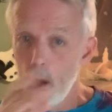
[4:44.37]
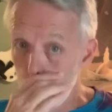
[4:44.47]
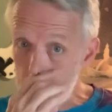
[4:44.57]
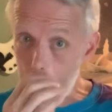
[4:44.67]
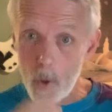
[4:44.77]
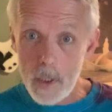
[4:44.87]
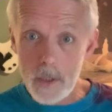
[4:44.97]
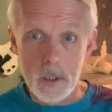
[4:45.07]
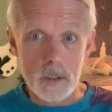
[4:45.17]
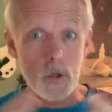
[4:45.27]
which brings
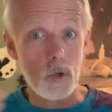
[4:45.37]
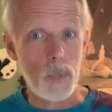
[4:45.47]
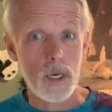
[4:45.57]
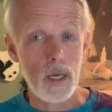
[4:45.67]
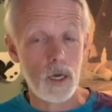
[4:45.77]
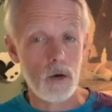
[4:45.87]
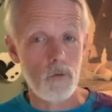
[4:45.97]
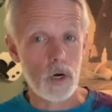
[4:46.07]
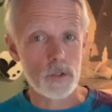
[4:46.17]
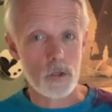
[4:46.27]
us to the beginning of
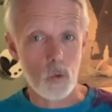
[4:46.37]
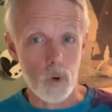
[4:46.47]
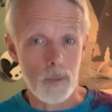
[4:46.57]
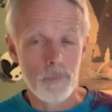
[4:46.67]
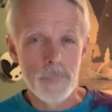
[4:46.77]
our story.